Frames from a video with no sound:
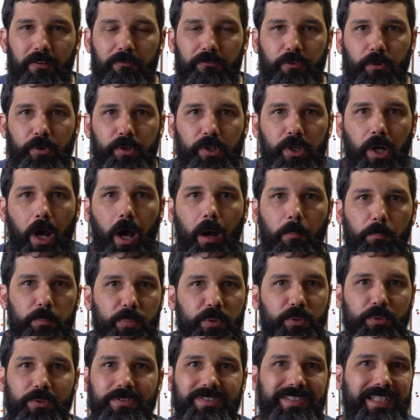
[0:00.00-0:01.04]
for
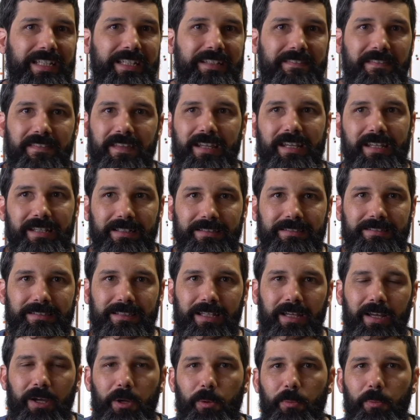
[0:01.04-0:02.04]
composing things